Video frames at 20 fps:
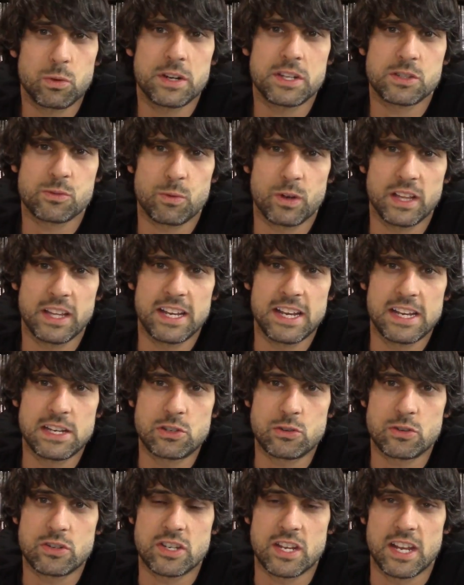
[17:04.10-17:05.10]
one is really
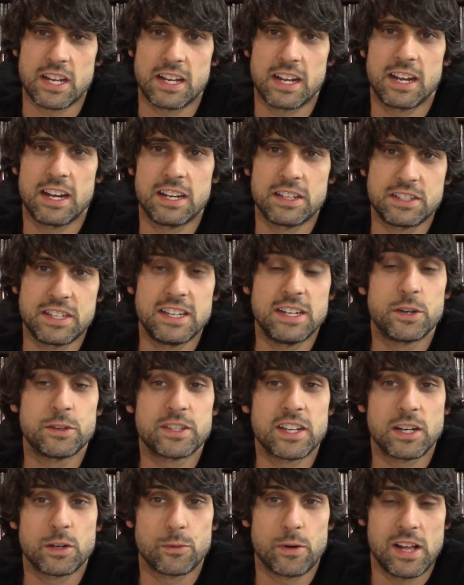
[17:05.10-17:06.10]
interesting. Uh, Dino
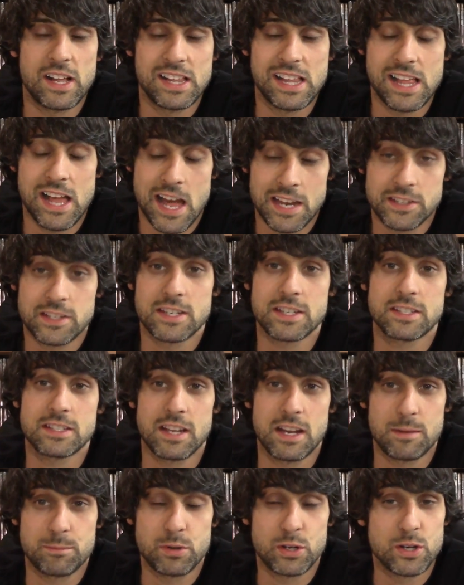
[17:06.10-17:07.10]
De Laurentiis
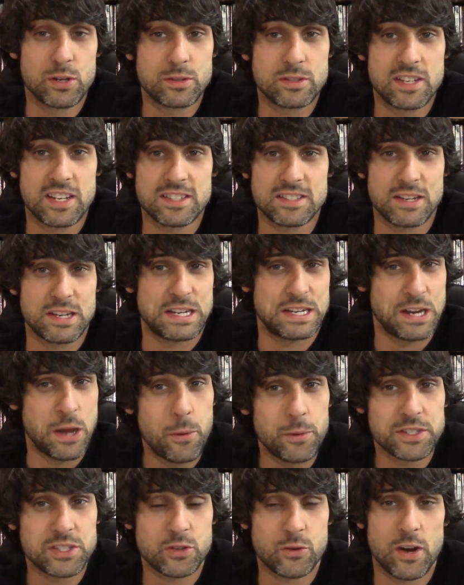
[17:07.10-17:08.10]
uh, produced it, so you
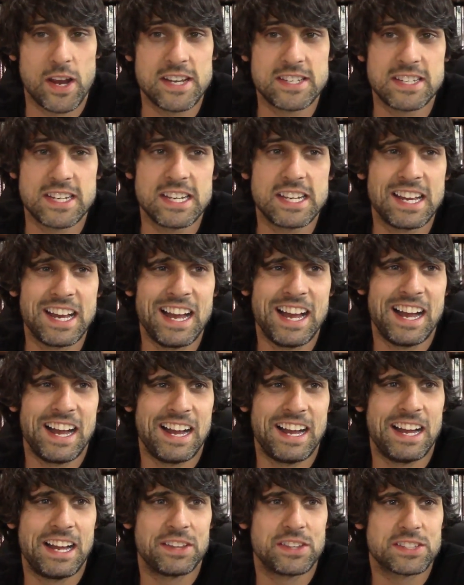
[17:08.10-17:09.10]
know it's crazy.
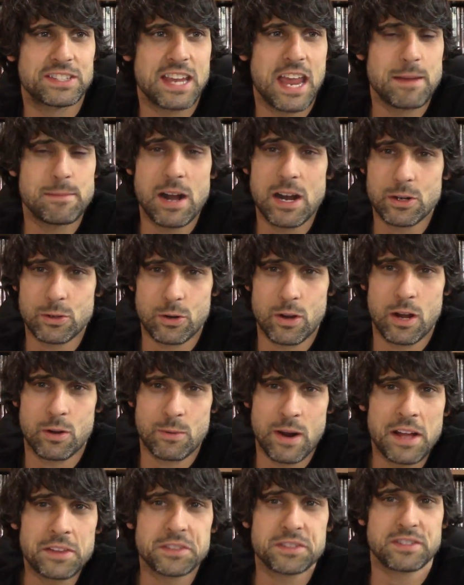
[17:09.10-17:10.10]
Uh, this came out
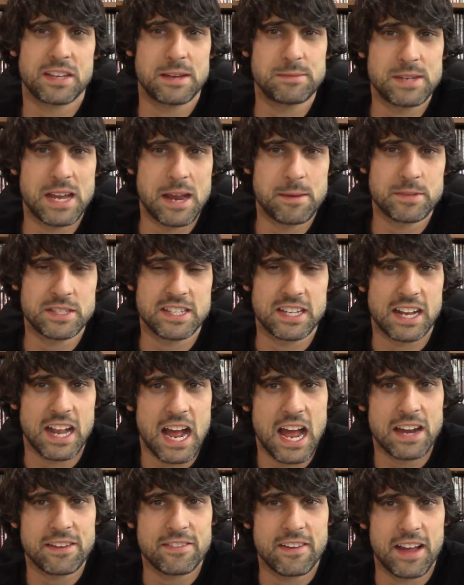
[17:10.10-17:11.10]
around the same time as The
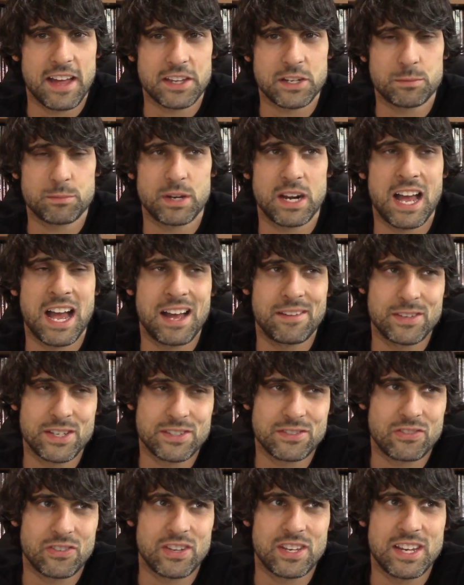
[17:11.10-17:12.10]
Godfather, but
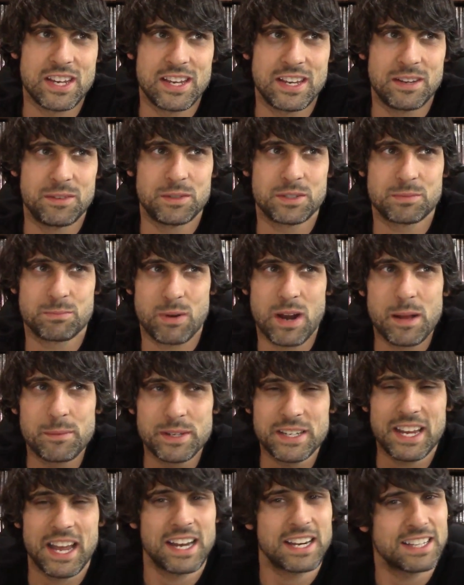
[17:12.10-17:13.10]
obviously it was
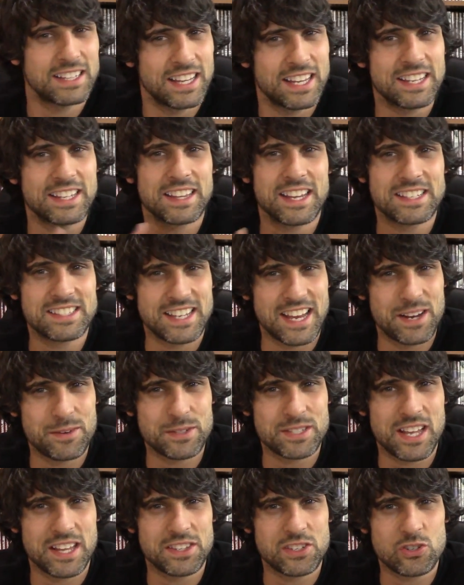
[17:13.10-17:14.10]
probably kind of like they say it
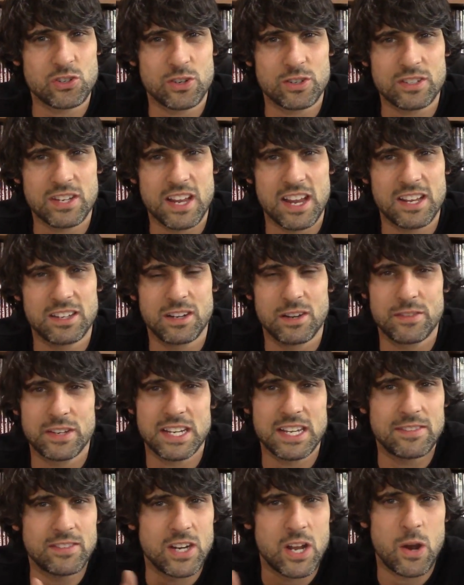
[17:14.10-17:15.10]
was on the shirt tail of
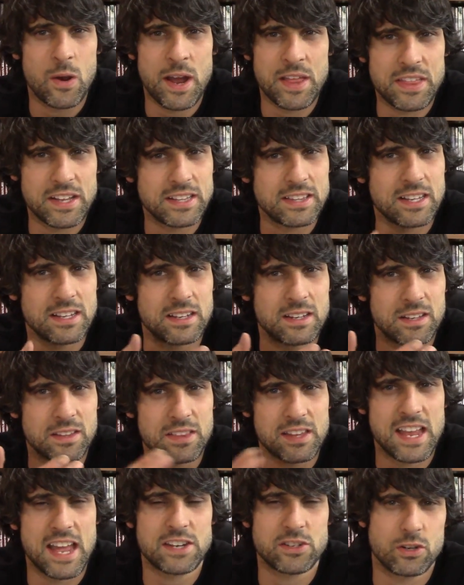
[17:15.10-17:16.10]
it, even though I think the
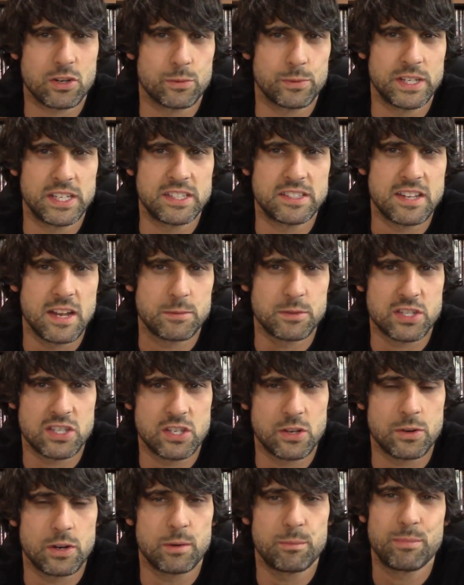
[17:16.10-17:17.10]
theatrical release date was
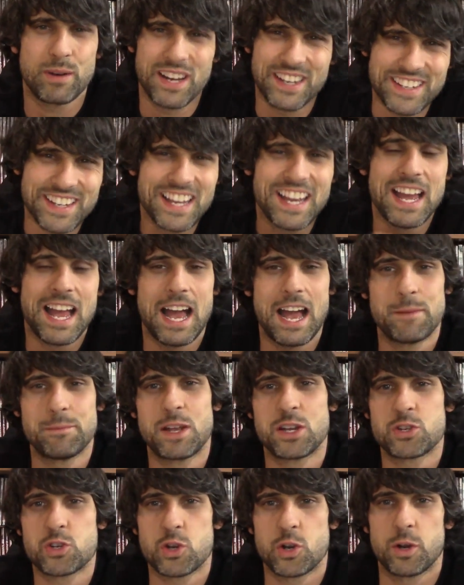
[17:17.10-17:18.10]
sooner, but I'm
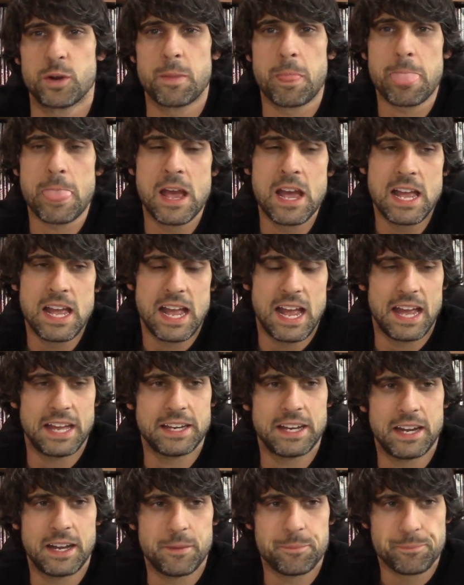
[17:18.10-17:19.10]
not sure.
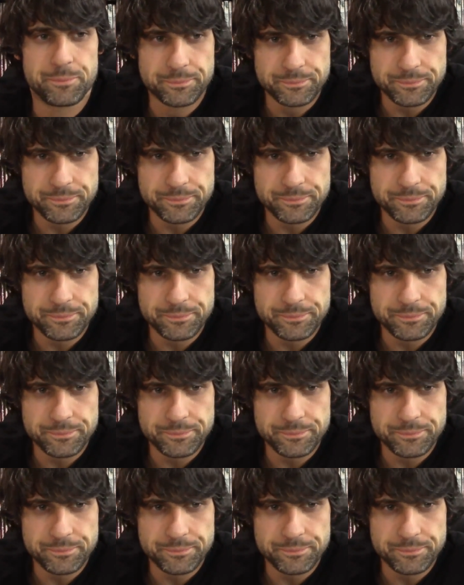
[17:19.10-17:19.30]
And uh,